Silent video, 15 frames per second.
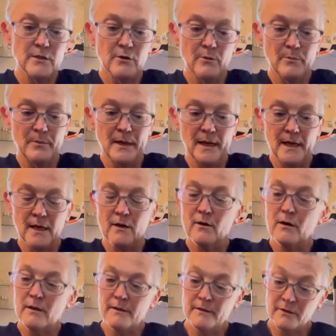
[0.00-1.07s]
are a pair,
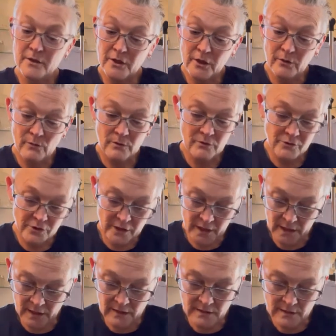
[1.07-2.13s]
they're cute little
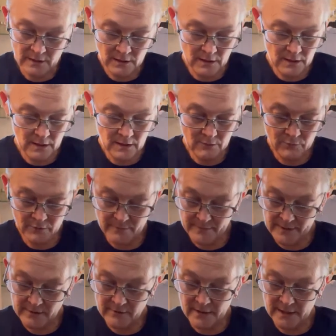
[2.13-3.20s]
jeans. I wish
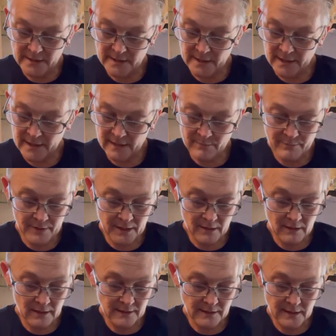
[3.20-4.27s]
my grandson had a pair
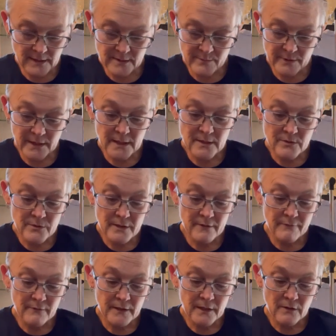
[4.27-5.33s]
like this, but these are
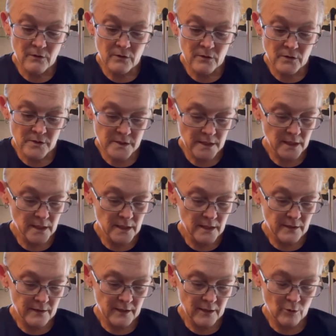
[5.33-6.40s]
definitely girls.
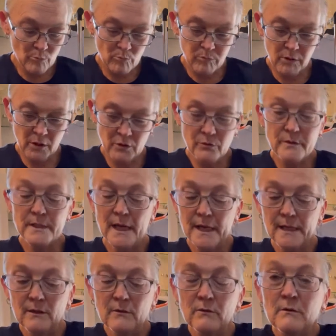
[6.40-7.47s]
They are Blue
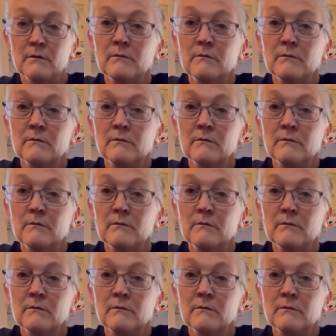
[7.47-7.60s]
Tail.